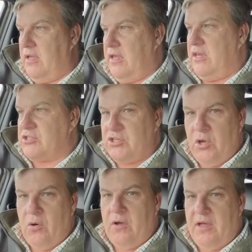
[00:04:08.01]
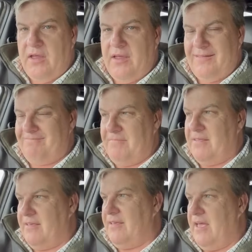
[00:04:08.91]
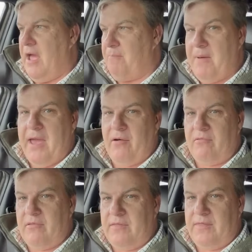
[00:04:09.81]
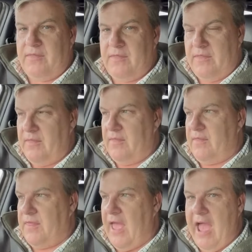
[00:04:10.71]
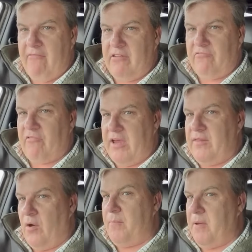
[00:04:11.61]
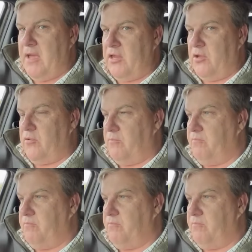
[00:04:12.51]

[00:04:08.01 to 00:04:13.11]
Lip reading: it's not about the hourly rate that I pay you.